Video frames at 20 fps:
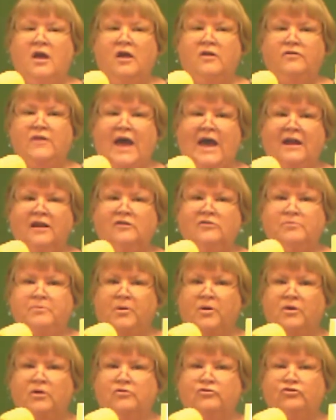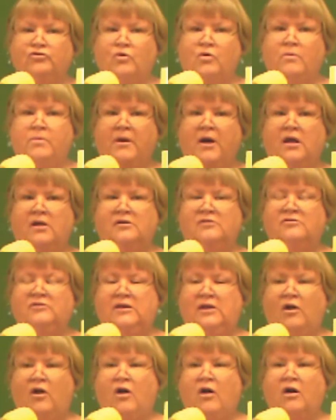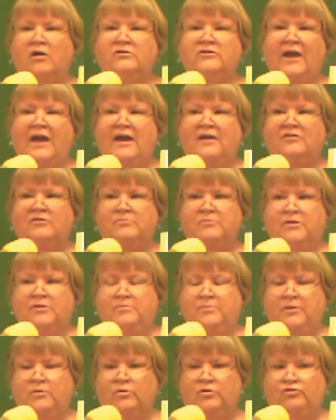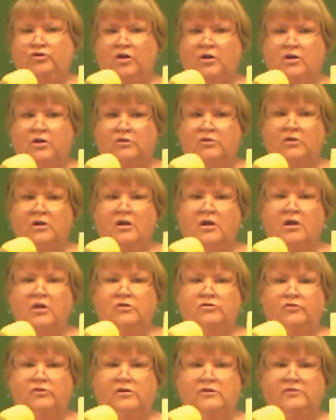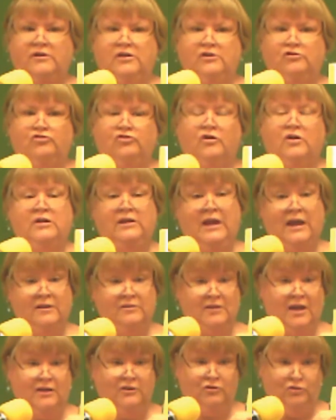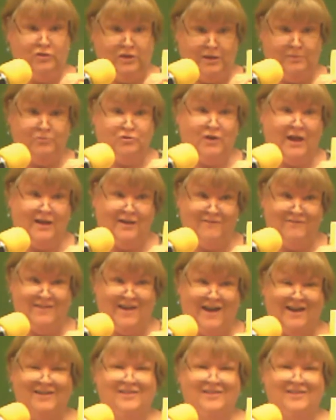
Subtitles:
That is per school policy. All tests must be returned to the teacher. And yes, I do keep track of that.